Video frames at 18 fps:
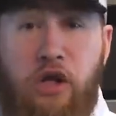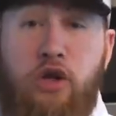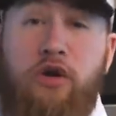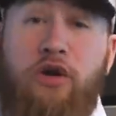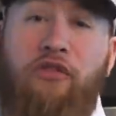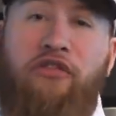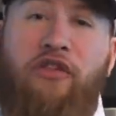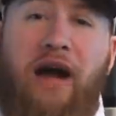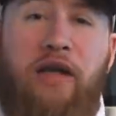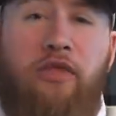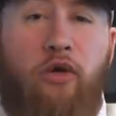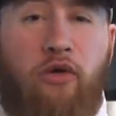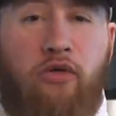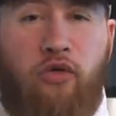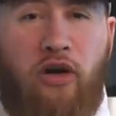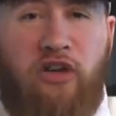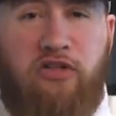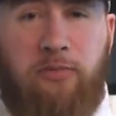You can find
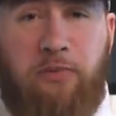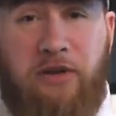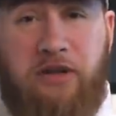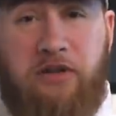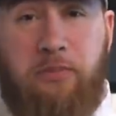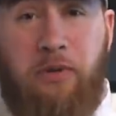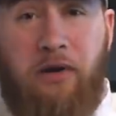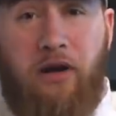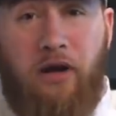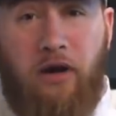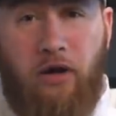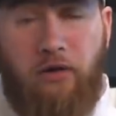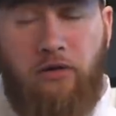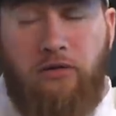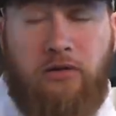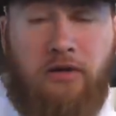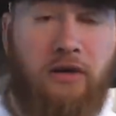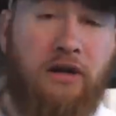those recipes
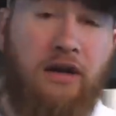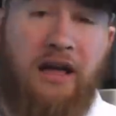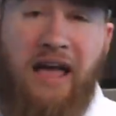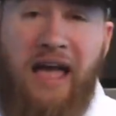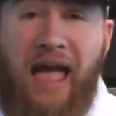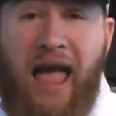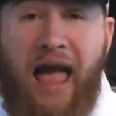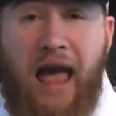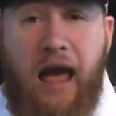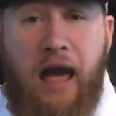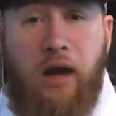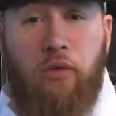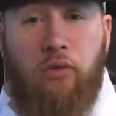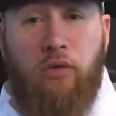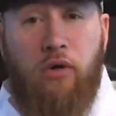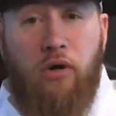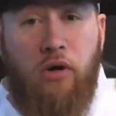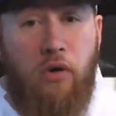below,
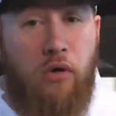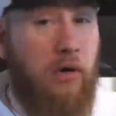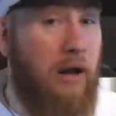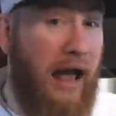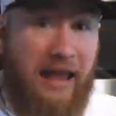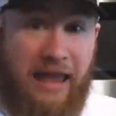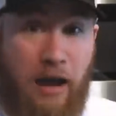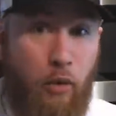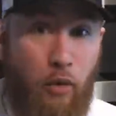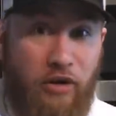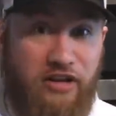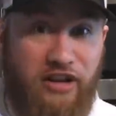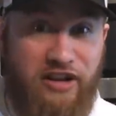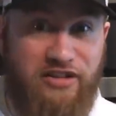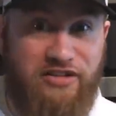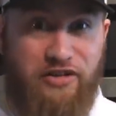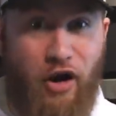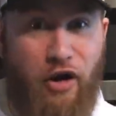and I can't wait to
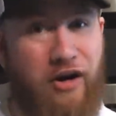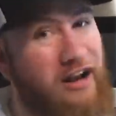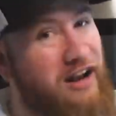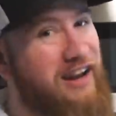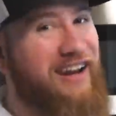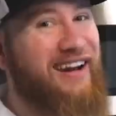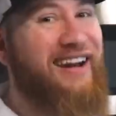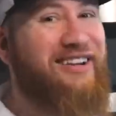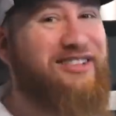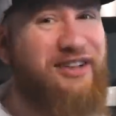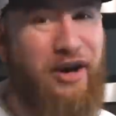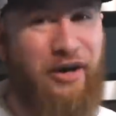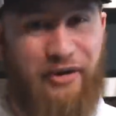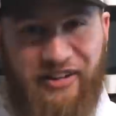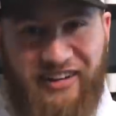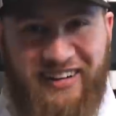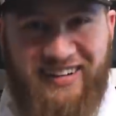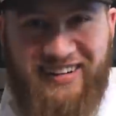get started. Let's
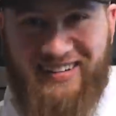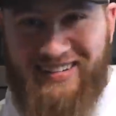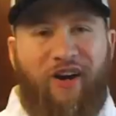go.